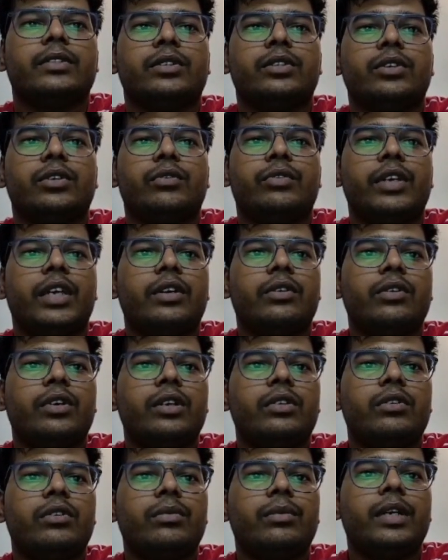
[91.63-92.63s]
So we are
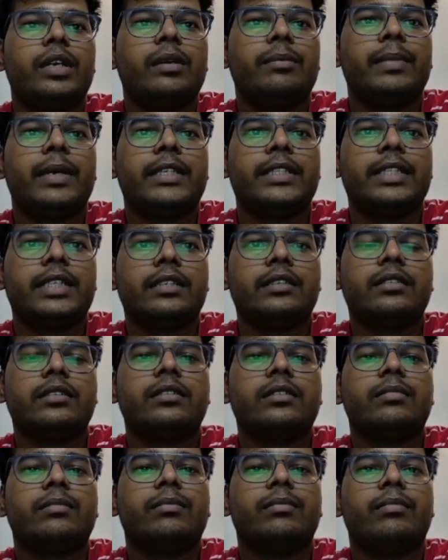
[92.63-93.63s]
going to build a basic
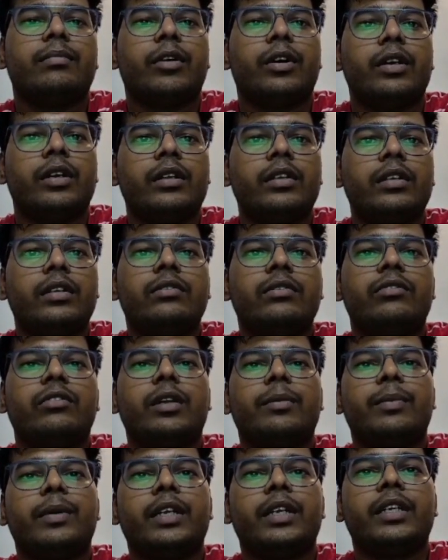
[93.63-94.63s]
model
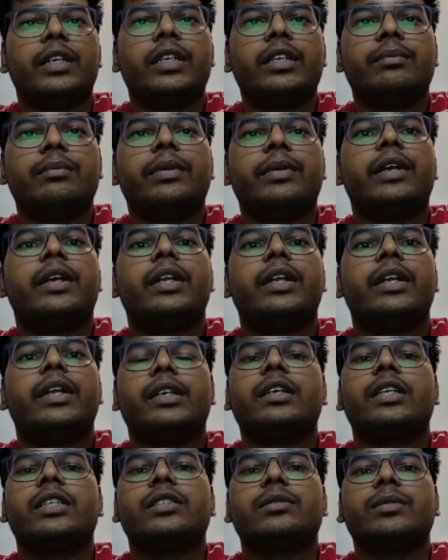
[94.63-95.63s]
for
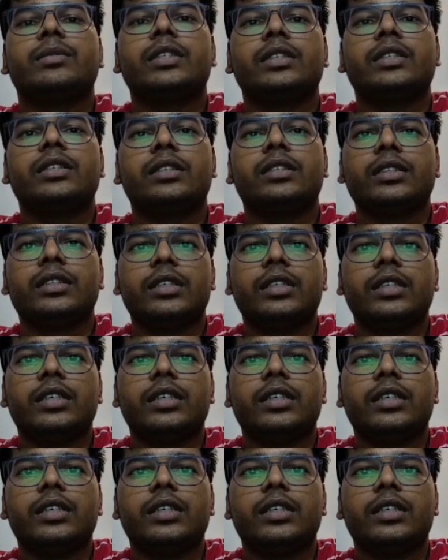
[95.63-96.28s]
predicting customer